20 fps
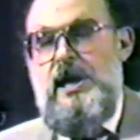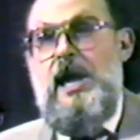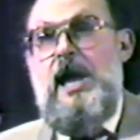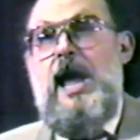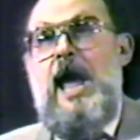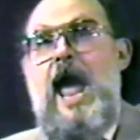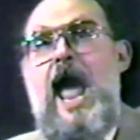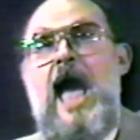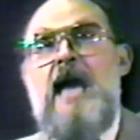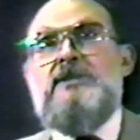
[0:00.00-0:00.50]

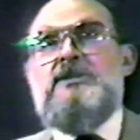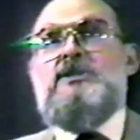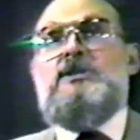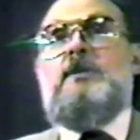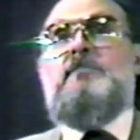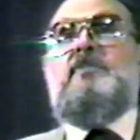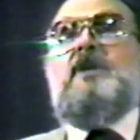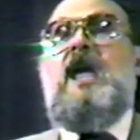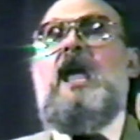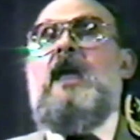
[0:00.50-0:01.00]
As
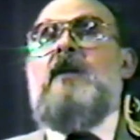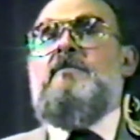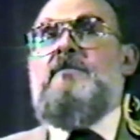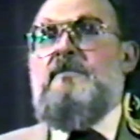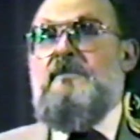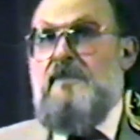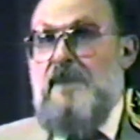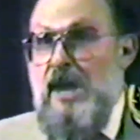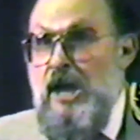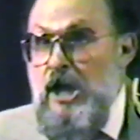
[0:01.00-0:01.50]
to being
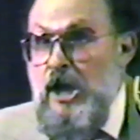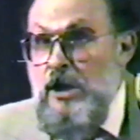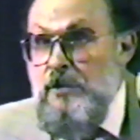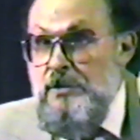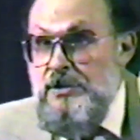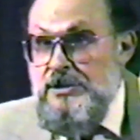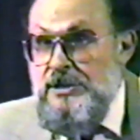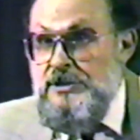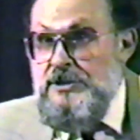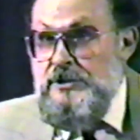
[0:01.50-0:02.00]

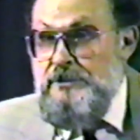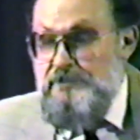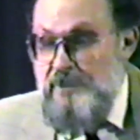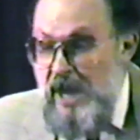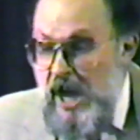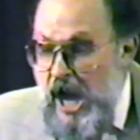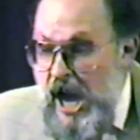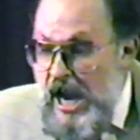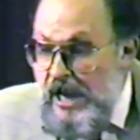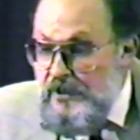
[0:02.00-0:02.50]
filled with the
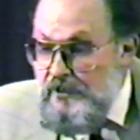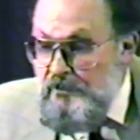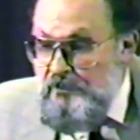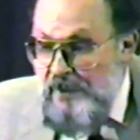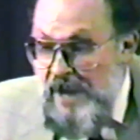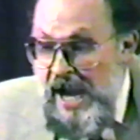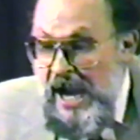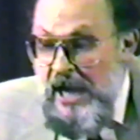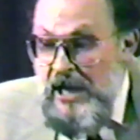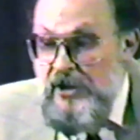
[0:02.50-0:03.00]
Spirit,
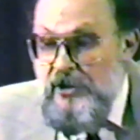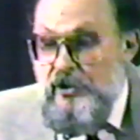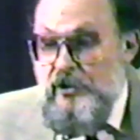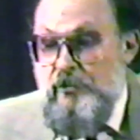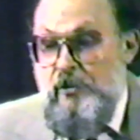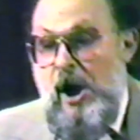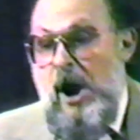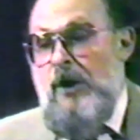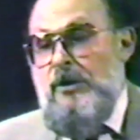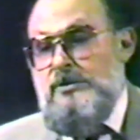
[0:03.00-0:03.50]
being,
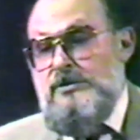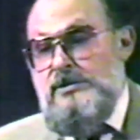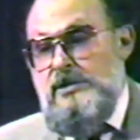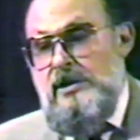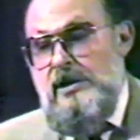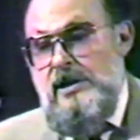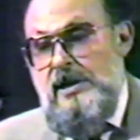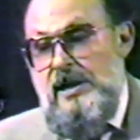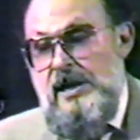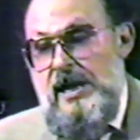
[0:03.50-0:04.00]
quote,
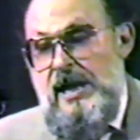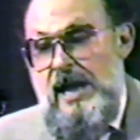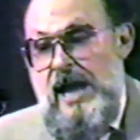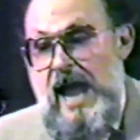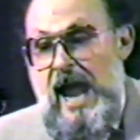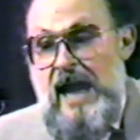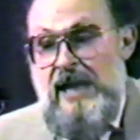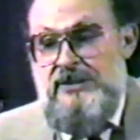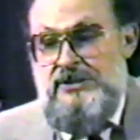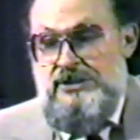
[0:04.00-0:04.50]

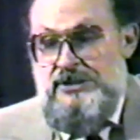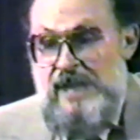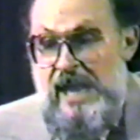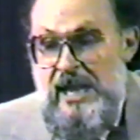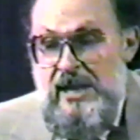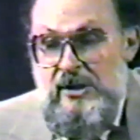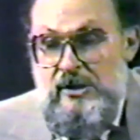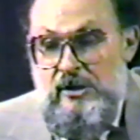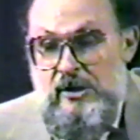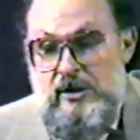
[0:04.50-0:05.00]
a
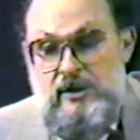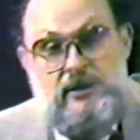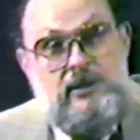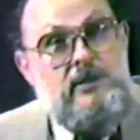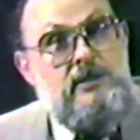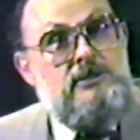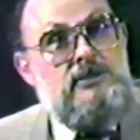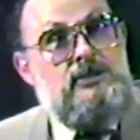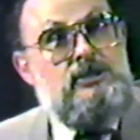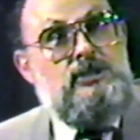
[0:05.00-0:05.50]

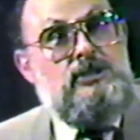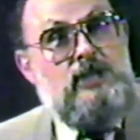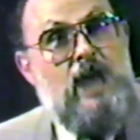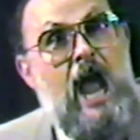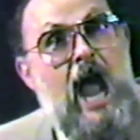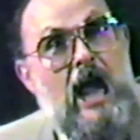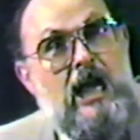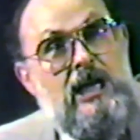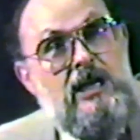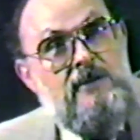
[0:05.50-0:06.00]
single
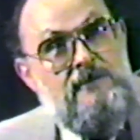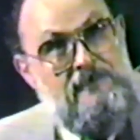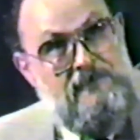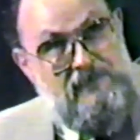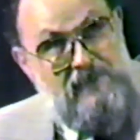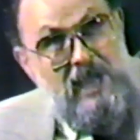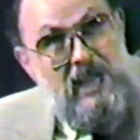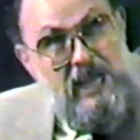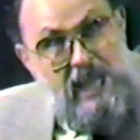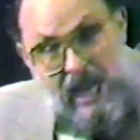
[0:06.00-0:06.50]
shock
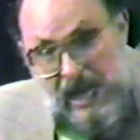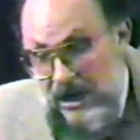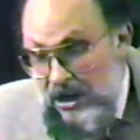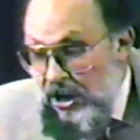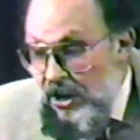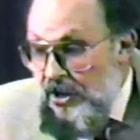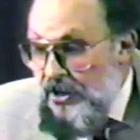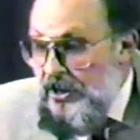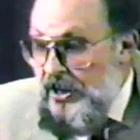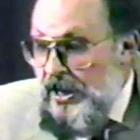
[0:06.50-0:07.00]

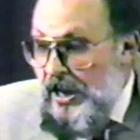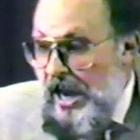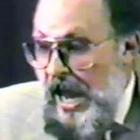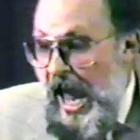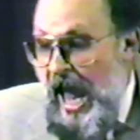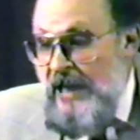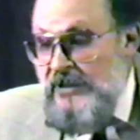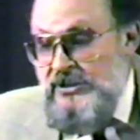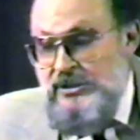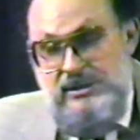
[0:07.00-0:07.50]
filling,
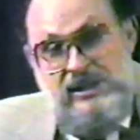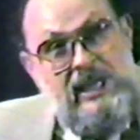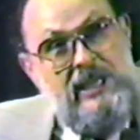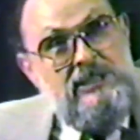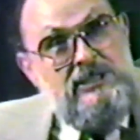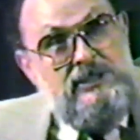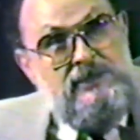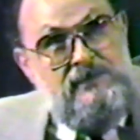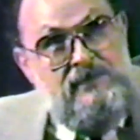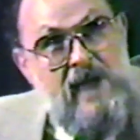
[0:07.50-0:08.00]
as
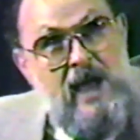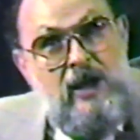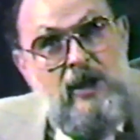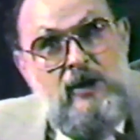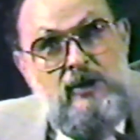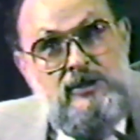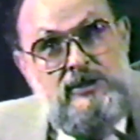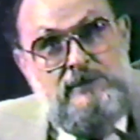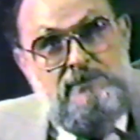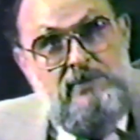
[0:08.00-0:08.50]
these
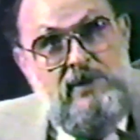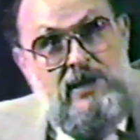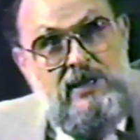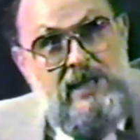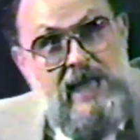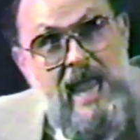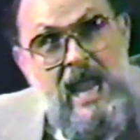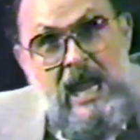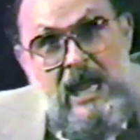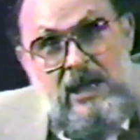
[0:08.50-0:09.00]
fellows
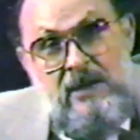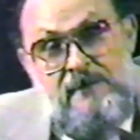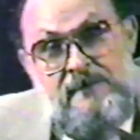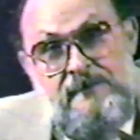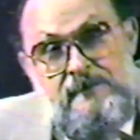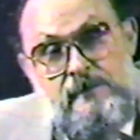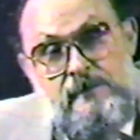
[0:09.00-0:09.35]
believe,